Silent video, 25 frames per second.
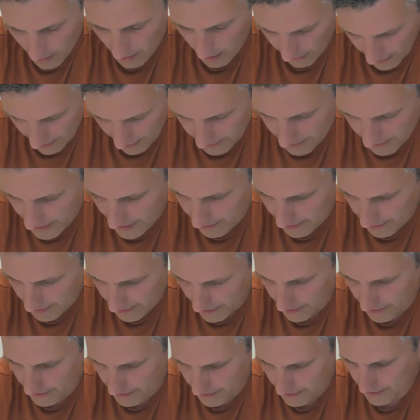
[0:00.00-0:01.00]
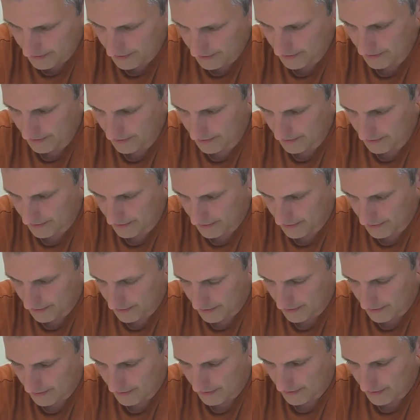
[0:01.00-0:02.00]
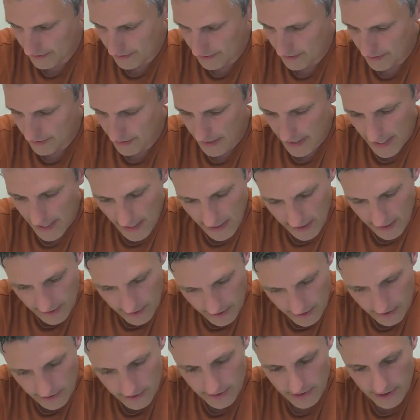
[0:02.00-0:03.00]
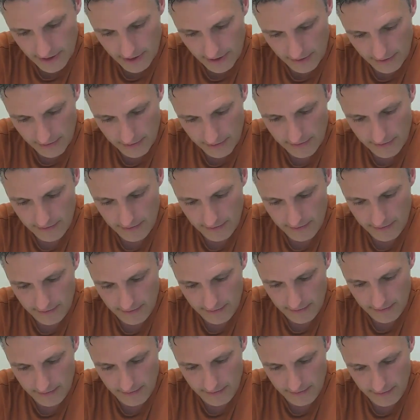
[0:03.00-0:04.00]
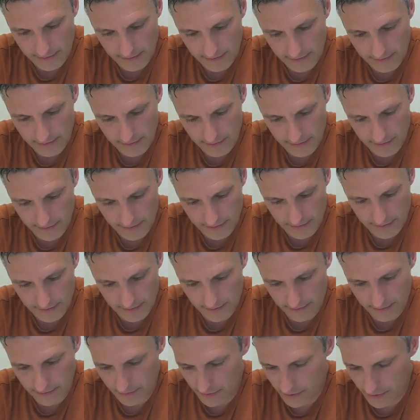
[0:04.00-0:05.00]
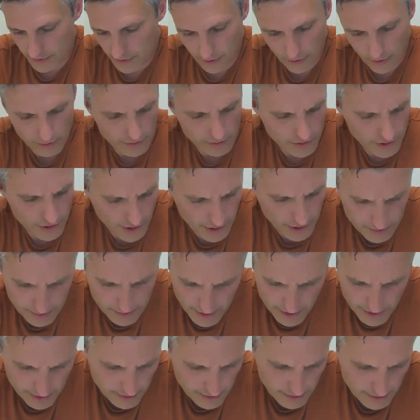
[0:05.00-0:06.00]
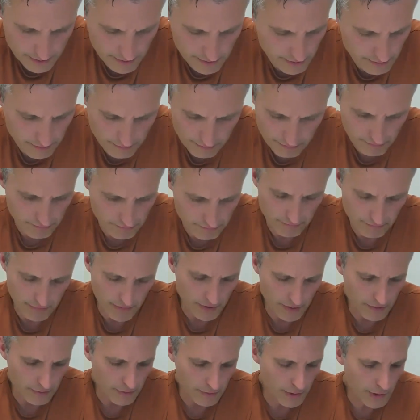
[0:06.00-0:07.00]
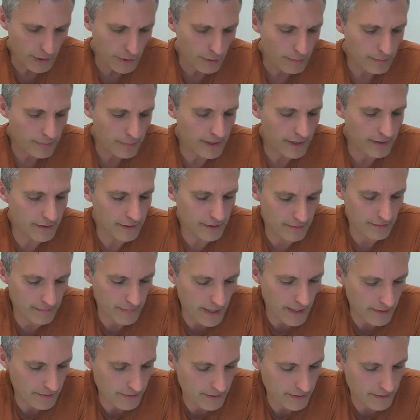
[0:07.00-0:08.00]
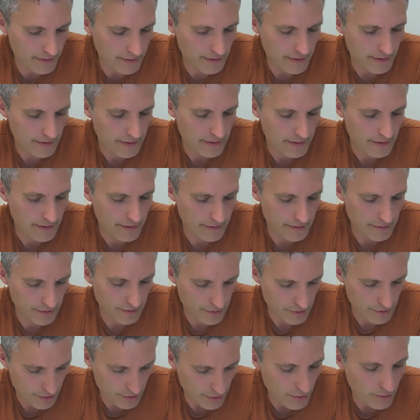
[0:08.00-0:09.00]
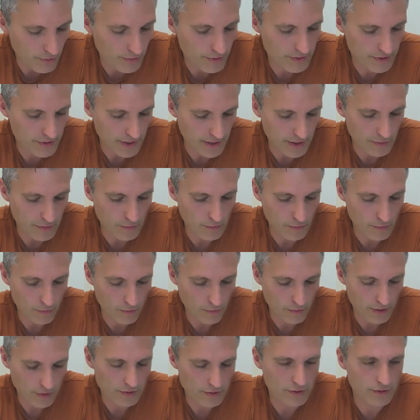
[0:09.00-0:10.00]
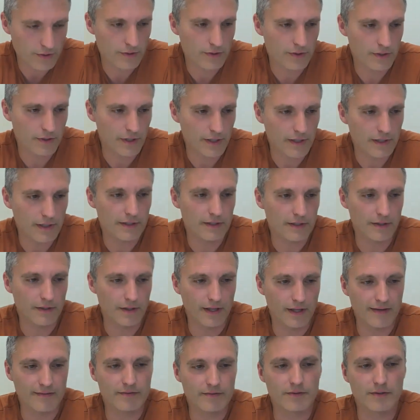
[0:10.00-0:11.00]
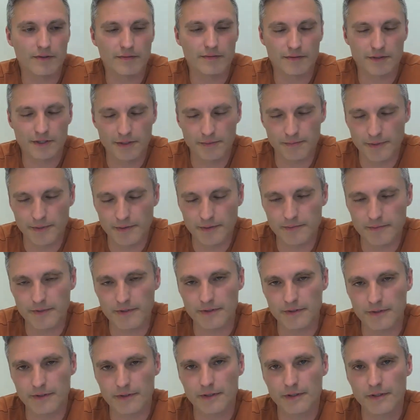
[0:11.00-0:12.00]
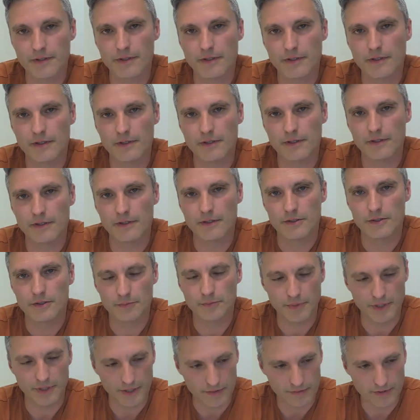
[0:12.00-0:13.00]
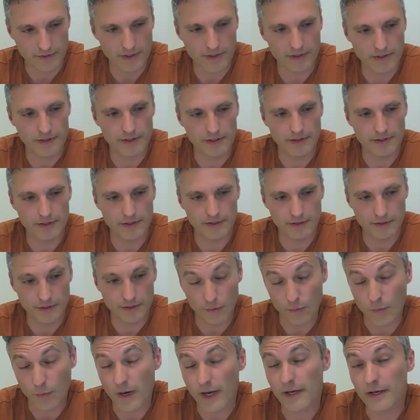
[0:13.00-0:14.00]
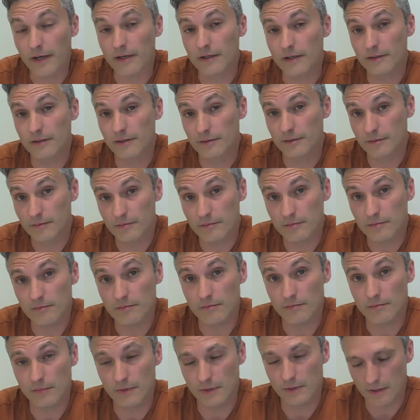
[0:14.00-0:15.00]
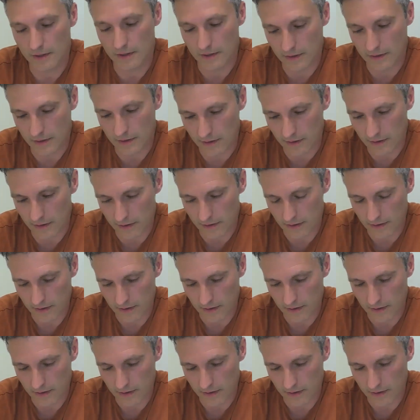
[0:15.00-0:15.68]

From that place, ask yourself, with no judgment or no opinion about it, just noticing, what's your current level of commitment to being really awake, really